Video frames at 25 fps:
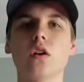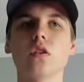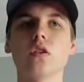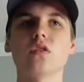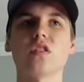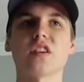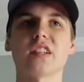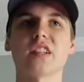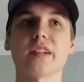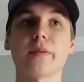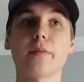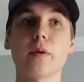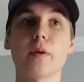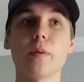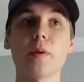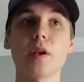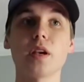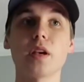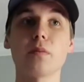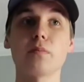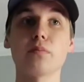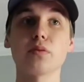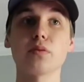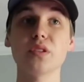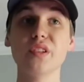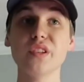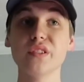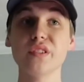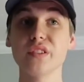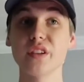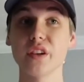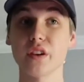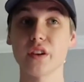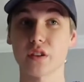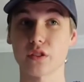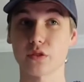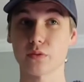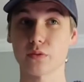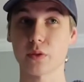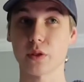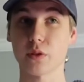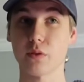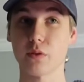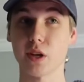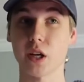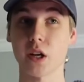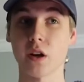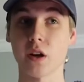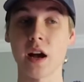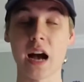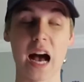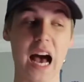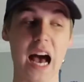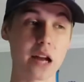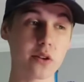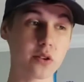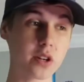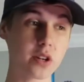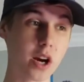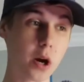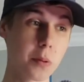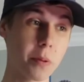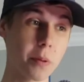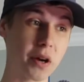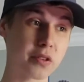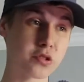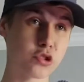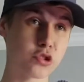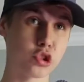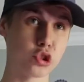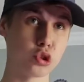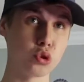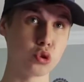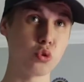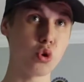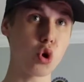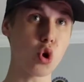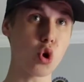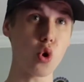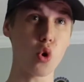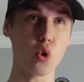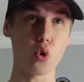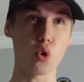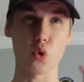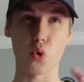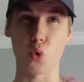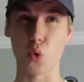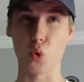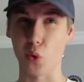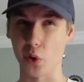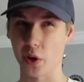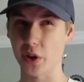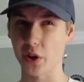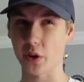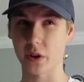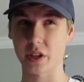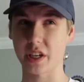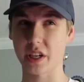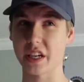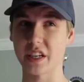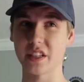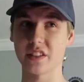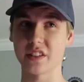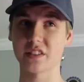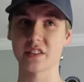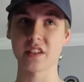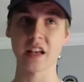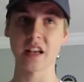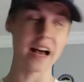Look, let me be completely honest with you here. I don't care about you or your kids.